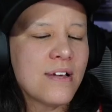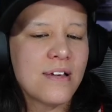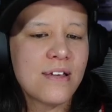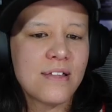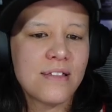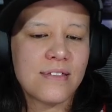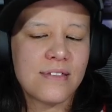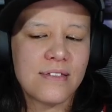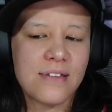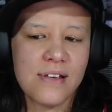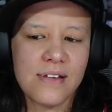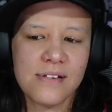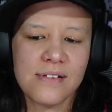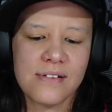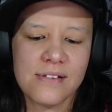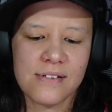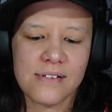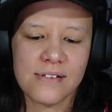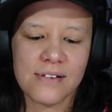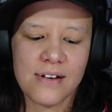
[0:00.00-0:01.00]

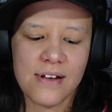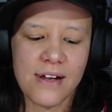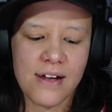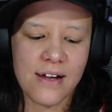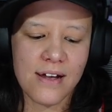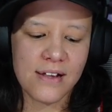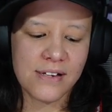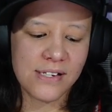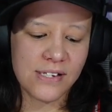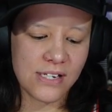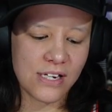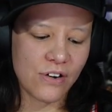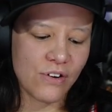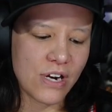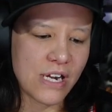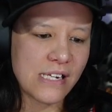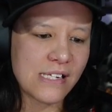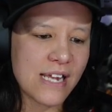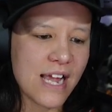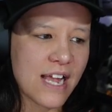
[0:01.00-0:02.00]
this uh,
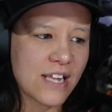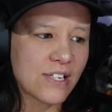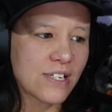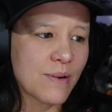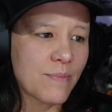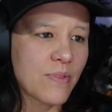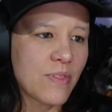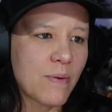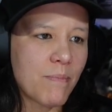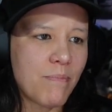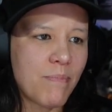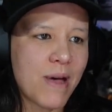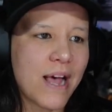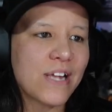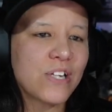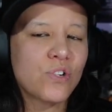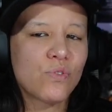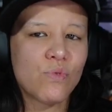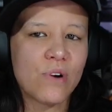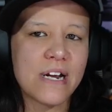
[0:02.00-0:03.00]
series has some of the
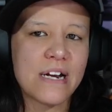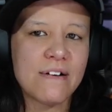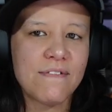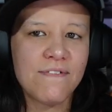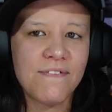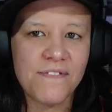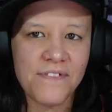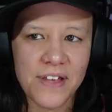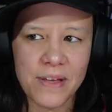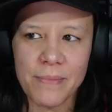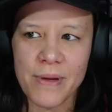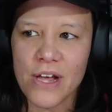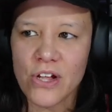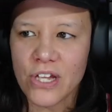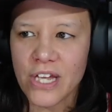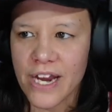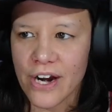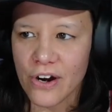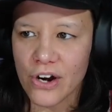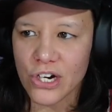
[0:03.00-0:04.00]
best written female
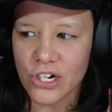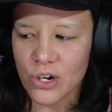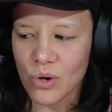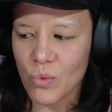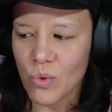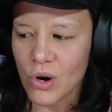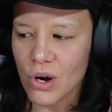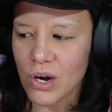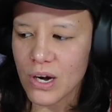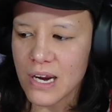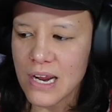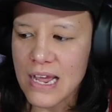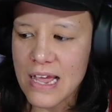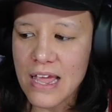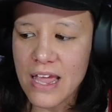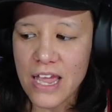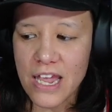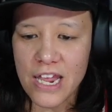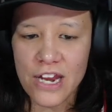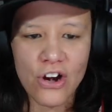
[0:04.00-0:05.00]
character work
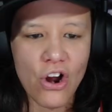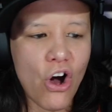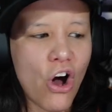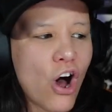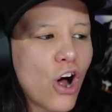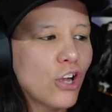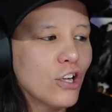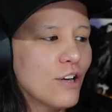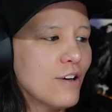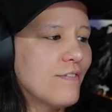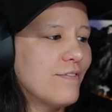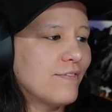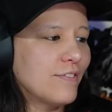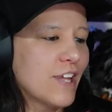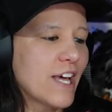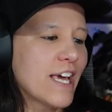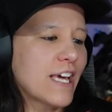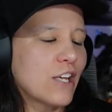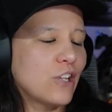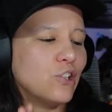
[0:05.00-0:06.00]
in all of
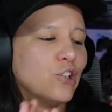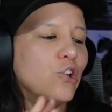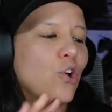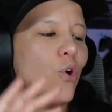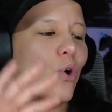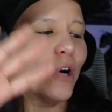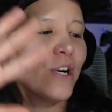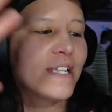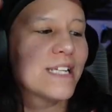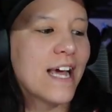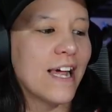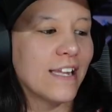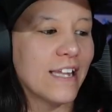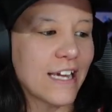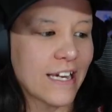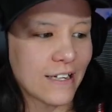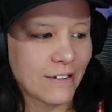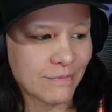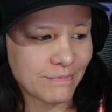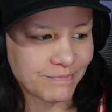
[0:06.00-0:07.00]
like lore telling.